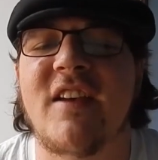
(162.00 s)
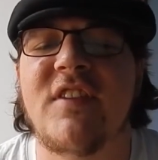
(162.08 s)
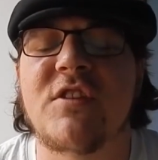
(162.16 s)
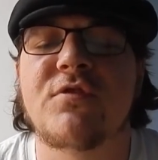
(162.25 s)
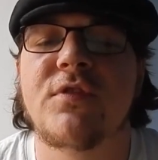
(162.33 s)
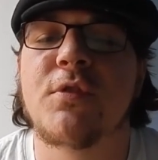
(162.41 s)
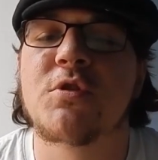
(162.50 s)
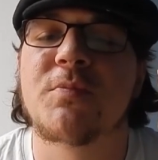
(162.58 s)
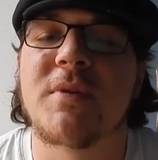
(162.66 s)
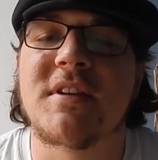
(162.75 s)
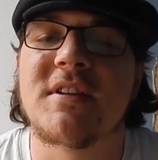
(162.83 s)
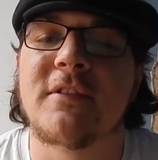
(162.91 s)
This review is a
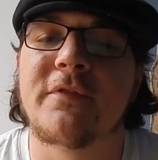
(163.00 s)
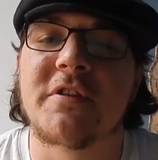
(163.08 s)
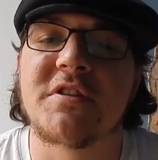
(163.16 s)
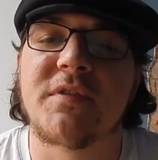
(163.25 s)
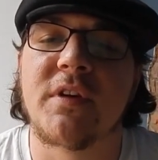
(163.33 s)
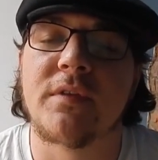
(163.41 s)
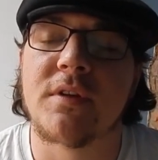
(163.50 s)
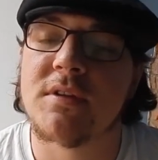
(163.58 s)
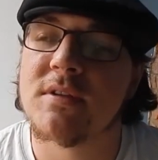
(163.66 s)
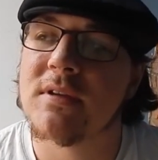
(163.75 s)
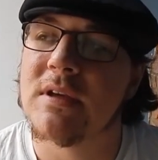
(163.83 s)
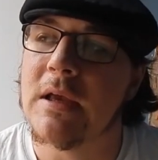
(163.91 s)
bit different to the
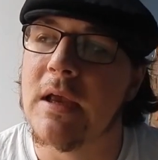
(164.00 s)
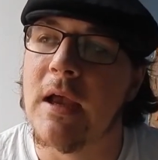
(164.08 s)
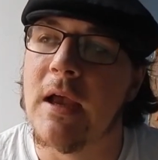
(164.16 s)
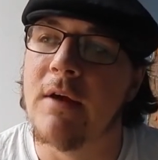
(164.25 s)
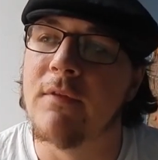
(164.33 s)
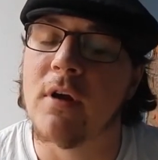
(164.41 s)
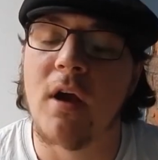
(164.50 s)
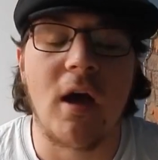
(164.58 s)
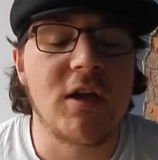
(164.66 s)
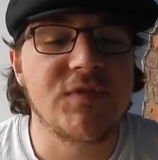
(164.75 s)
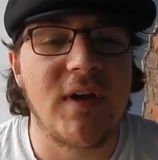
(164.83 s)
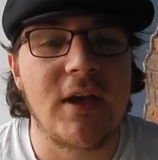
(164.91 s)
others in
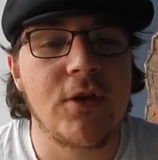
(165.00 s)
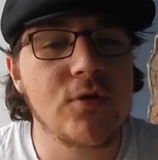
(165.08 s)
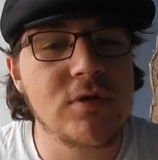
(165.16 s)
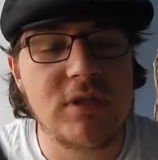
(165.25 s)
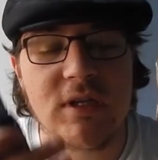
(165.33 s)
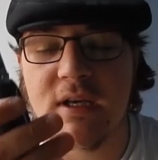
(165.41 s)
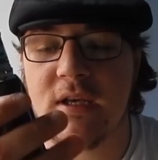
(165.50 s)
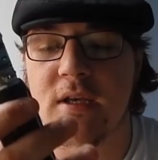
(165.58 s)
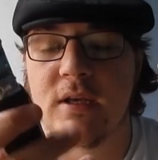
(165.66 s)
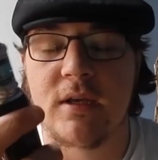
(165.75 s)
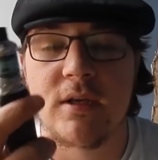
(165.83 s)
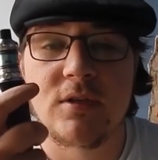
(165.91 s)
regards that I usually
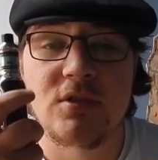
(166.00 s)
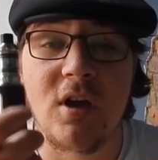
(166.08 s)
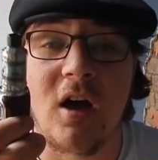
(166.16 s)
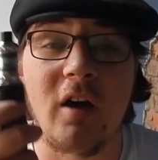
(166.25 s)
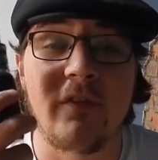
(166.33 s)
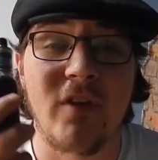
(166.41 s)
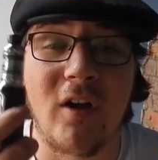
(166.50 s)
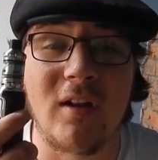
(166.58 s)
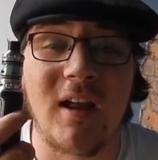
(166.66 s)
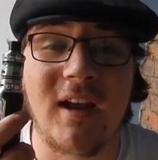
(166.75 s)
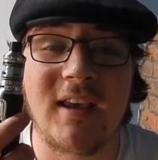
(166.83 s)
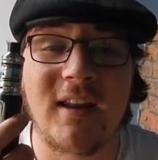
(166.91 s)
start off not
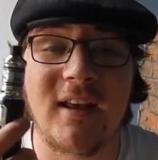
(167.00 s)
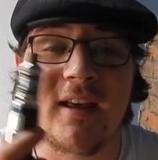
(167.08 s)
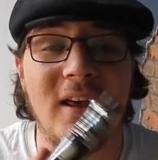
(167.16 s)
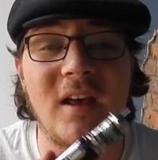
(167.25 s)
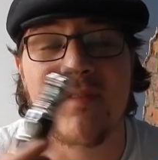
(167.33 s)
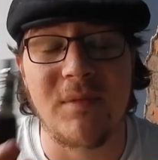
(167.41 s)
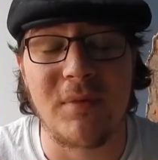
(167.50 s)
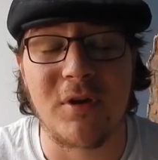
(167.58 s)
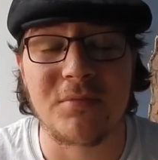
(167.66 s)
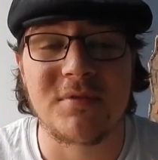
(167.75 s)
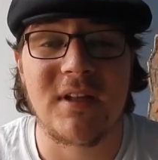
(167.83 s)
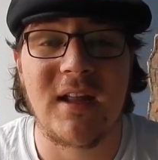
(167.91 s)
liking it and then
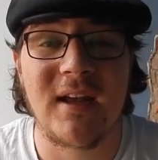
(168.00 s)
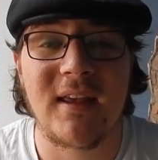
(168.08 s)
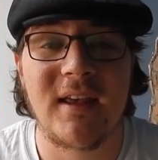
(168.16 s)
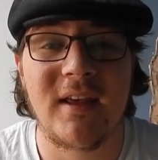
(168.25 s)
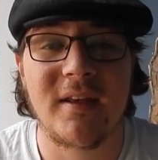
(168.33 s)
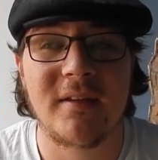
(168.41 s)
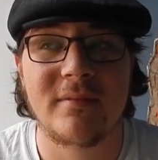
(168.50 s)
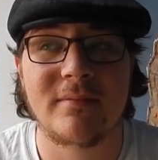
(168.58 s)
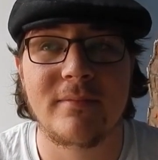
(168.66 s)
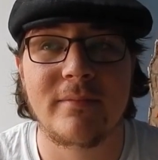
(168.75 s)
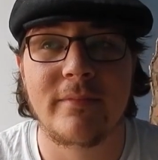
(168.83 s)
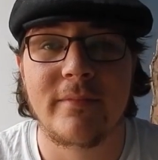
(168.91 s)
become to like it.
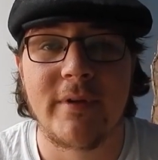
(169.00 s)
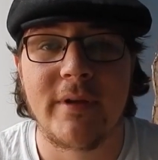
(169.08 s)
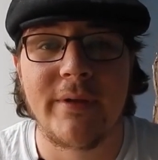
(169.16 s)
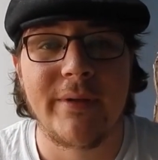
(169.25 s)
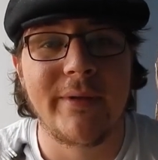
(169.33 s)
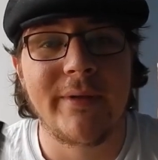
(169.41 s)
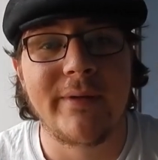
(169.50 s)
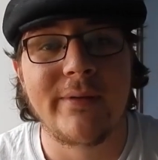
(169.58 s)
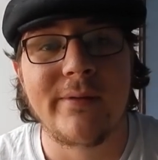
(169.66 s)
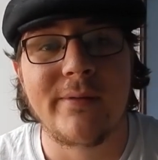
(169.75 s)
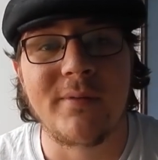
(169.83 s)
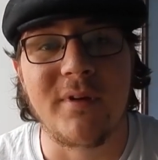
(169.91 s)

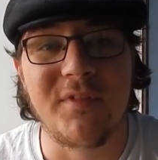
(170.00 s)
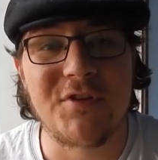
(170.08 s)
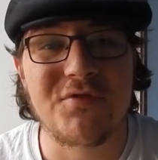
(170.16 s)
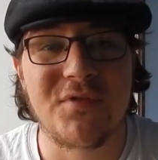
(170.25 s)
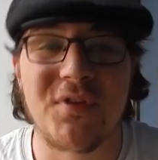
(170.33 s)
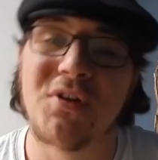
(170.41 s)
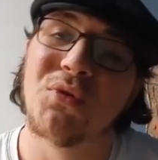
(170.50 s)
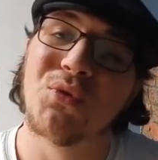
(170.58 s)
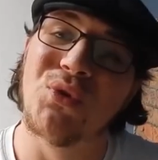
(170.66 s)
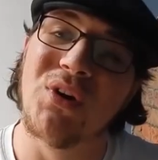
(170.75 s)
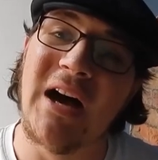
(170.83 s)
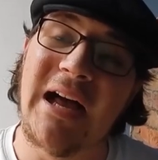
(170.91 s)
Well, this
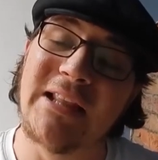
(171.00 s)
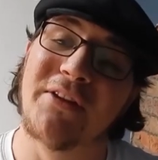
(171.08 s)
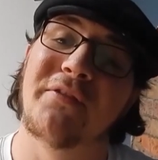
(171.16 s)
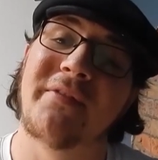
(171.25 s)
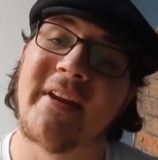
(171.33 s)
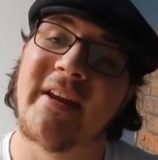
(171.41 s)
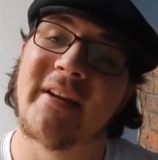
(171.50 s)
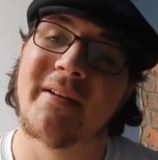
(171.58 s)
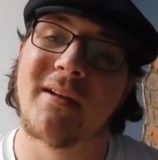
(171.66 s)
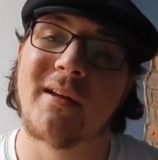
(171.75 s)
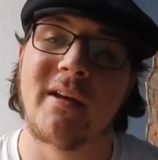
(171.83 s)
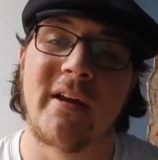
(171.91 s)
review, I loved it.
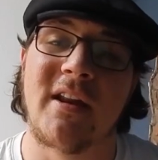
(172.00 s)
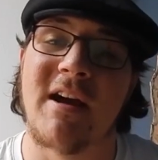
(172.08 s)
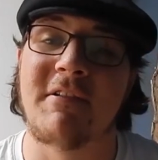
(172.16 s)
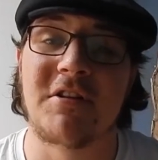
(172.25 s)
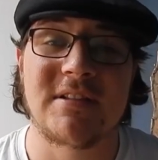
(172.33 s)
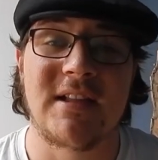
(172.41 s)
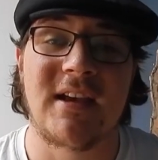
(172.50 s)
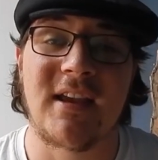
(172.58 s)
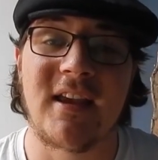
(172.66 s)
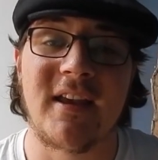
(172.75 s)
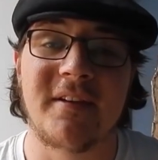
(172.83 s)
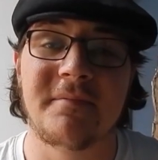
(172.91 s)
And now I just
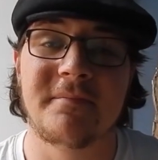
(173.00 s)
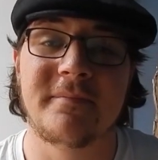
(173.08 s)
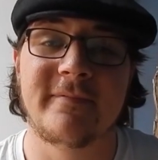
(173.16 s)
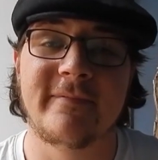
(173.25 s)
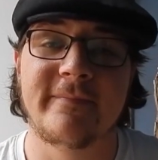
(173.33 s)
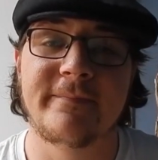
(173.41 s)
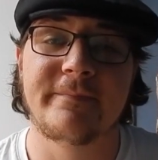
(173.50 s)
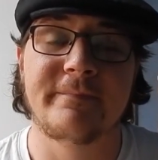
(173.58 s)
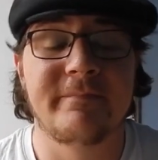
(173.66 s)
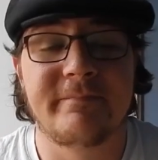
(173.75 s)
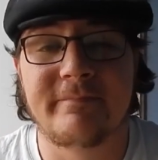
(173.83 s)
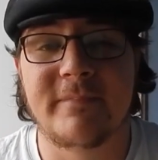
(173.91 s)
like it.
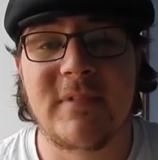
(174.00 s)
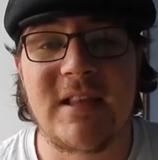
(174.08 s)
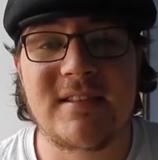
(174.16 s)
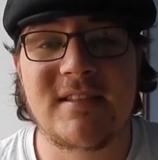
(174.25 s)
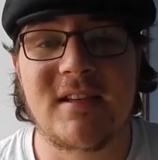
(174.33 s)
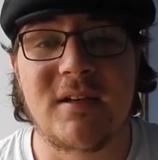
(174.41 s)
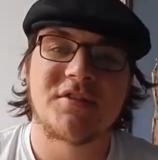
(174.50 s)
Let's see.